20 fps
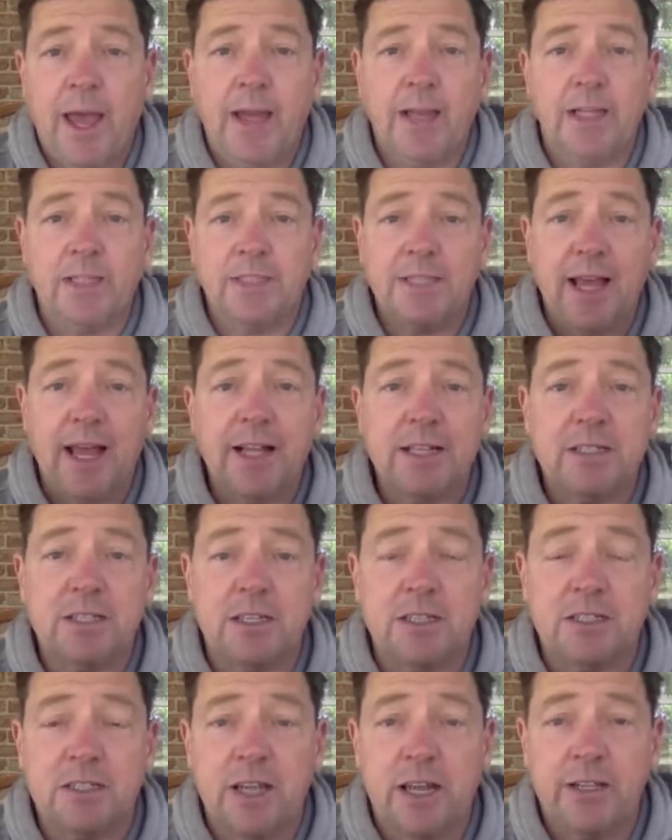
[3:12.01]
And in
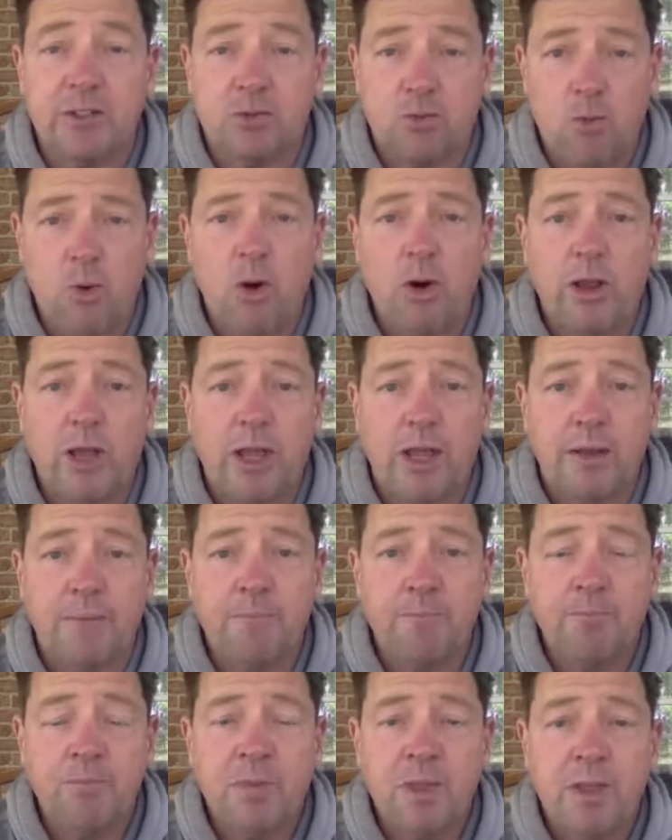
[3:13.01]
Texas, it's working.